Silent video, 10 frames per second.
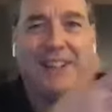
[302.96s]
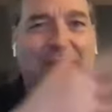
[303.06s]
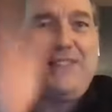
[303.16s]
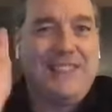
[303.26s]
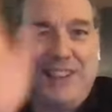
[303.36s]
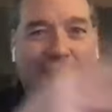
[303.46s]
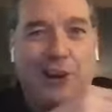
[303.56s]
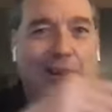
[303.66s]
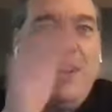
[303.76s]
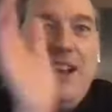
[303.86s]
stuff is,
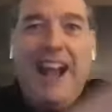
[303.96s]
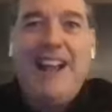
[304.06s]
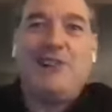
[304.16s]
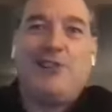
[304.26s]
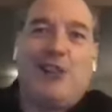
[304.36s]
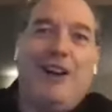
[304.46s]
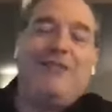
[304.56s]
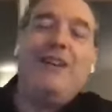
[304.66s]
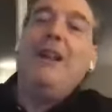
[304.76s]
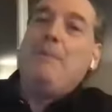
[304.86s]
ancient stuff.
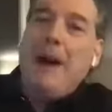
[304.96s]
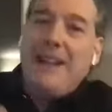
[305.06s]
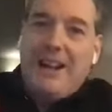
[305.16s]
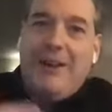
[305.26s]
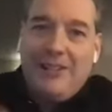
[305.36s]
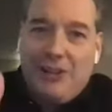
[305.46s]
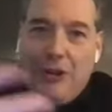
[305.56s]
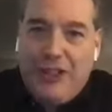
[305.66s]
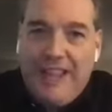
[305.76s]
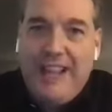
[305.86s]
But, I
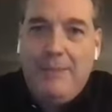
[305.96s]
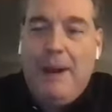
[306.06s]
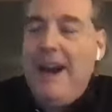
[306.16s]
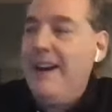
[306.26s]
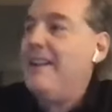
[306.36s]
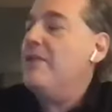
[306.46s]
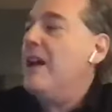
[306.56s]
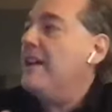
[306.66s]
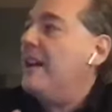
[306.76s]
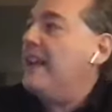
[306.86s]
started thinking about it,
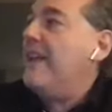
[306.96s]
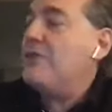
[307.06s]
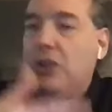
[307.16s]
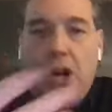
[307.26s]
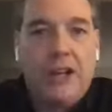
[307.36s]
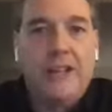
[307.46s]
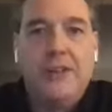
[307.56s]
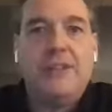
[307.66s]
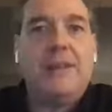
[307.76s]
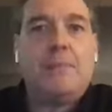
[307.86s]
and I gave a talk at
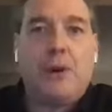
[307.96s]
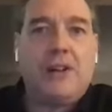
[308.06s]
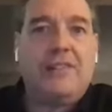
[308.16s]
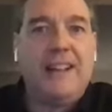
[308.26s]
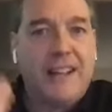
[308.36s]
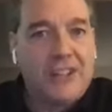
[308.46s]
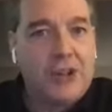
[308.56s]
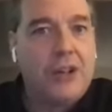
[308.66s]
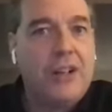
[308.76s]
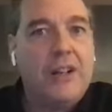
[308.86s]
UC Berkeley, and I
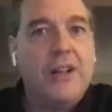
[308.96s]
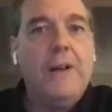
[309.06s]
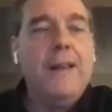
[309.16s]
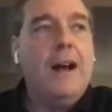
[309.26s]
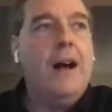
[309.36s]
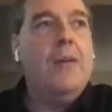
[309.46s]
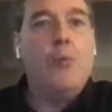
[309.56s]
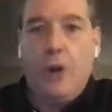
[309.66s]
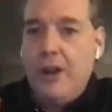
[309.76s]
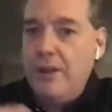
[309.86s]
started
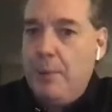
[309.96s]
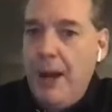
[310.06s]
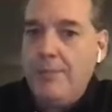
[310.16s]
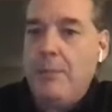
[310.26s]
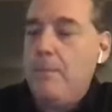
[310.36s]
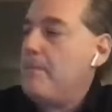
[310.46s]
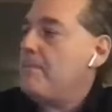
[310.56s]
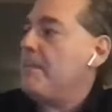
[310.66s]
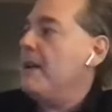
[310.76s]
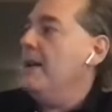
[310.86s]
working the problem.
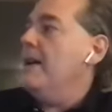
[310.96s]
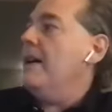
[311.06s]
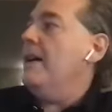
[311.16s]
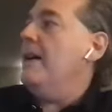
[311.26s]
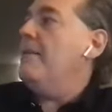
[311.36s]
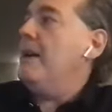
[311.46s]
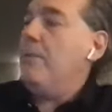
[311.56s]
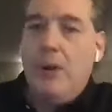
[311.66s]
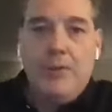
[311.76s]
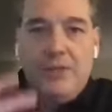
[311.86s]
And
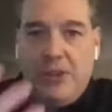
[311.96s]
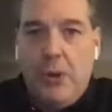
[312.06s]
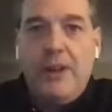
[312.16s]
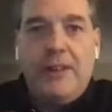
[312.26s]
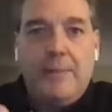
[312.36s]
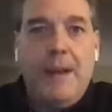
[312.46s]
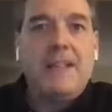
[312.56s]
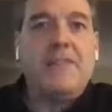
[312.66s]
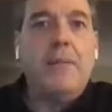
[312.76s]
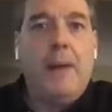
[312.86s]
what it was doing, like
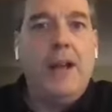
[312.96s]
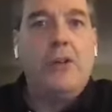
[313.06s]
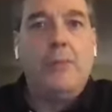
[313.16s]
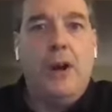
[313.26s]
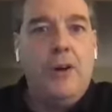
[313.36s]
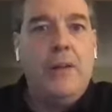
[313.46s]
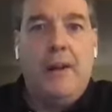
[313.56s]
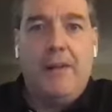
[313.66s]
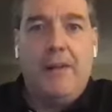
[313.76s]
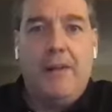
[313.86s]
basically Michael Mahoney,
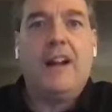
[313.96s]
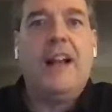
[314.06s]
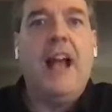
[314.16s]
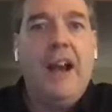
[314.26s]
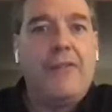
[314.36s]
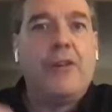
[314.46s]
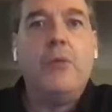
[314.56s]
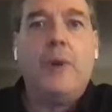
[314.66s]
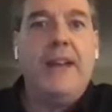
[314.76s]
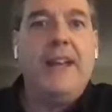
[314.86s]
my friend, and I, every
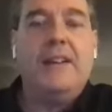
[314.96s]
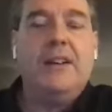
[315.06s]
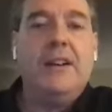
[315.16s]
week